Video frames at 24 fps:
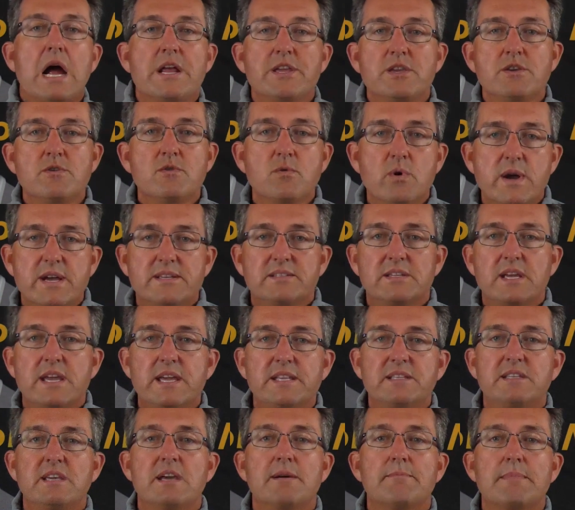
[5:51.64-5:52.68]
you as the
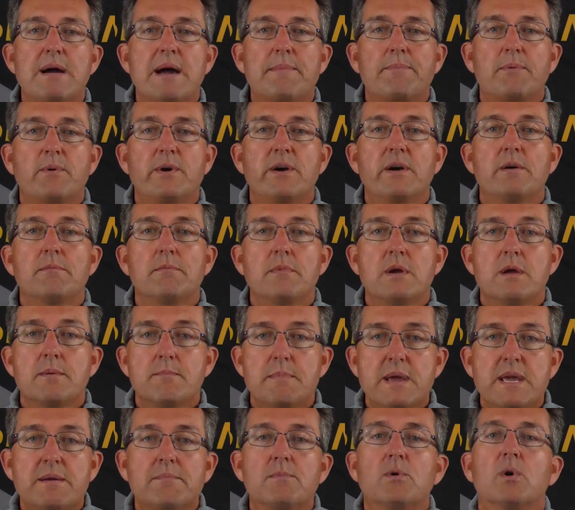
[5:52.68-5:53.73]
ATM operator
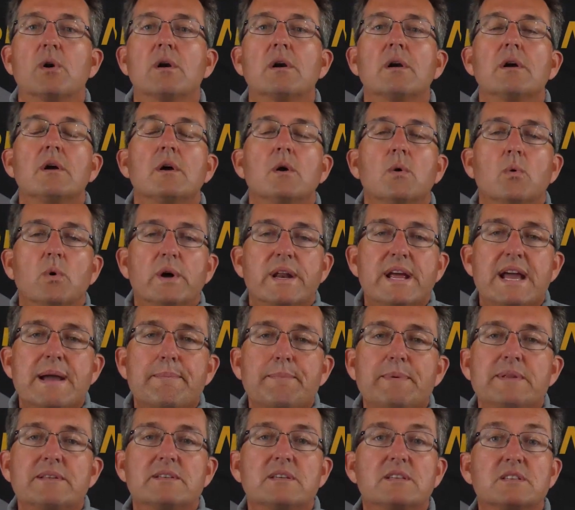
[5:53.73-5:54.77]
make more. What
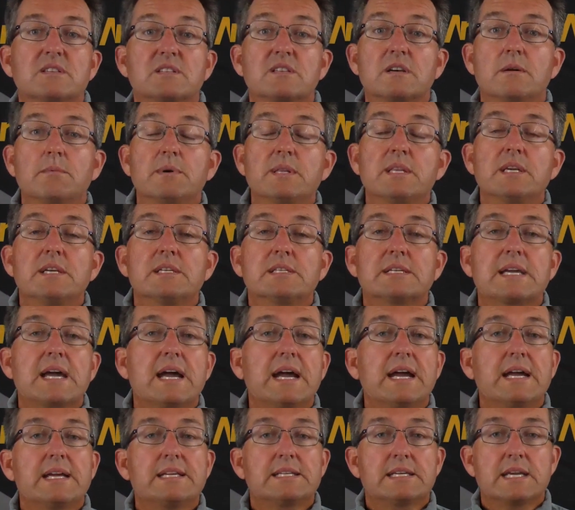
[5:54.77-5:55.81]
happens is some of these
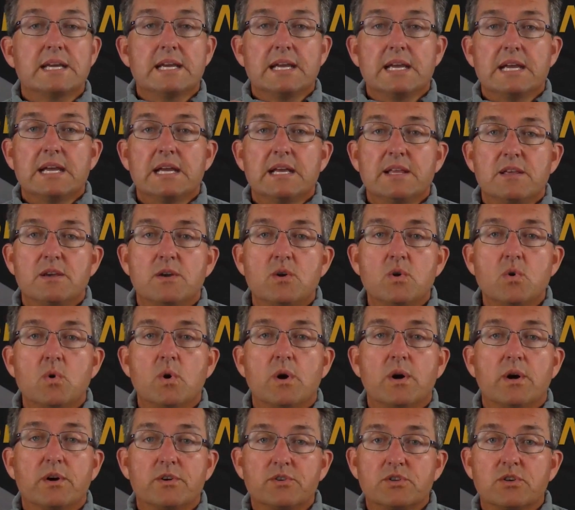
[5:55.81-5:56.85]
guys who
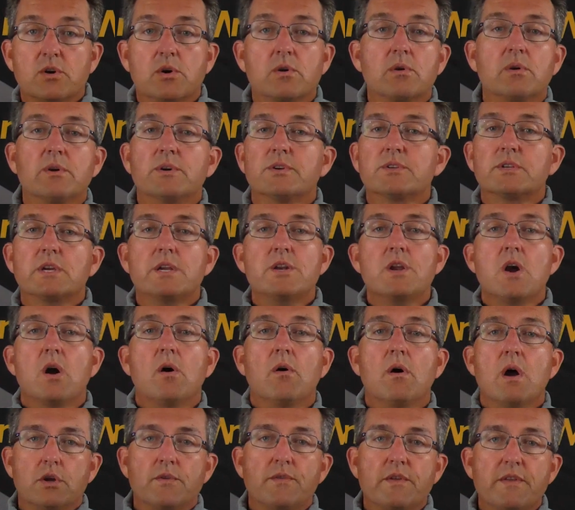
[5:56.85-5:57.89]
are store owners say,
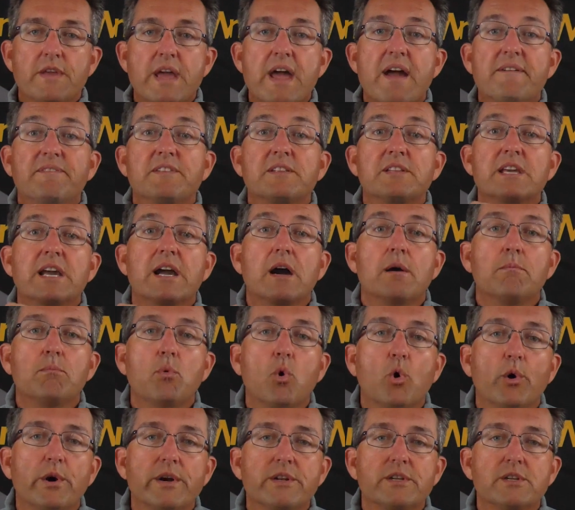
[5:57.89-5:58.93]
no, they have to take out
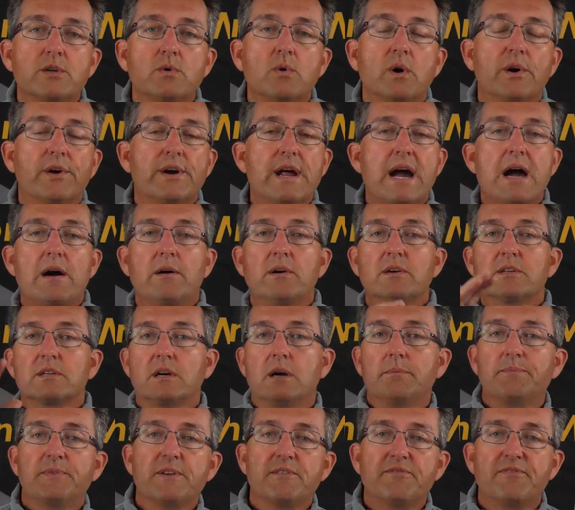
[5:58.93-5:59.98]
more than $200,
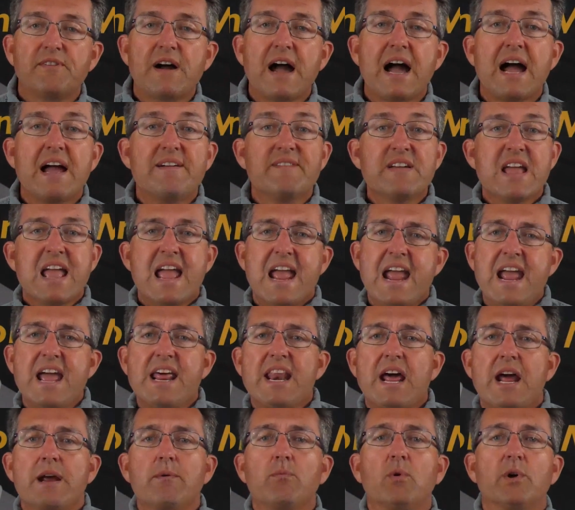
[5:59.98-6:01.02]
up to five, and
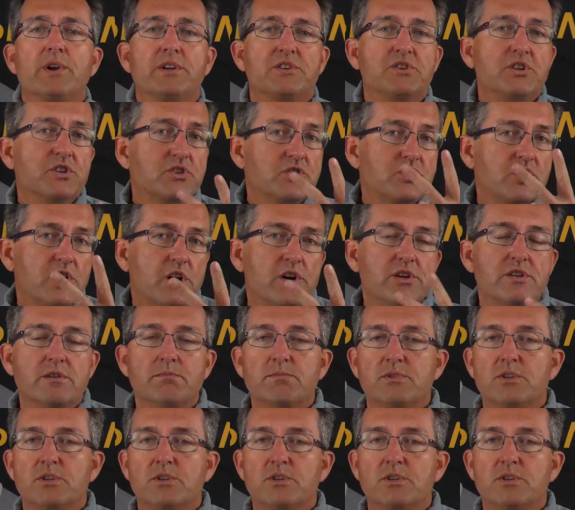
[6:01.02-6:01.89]
I want to just charge them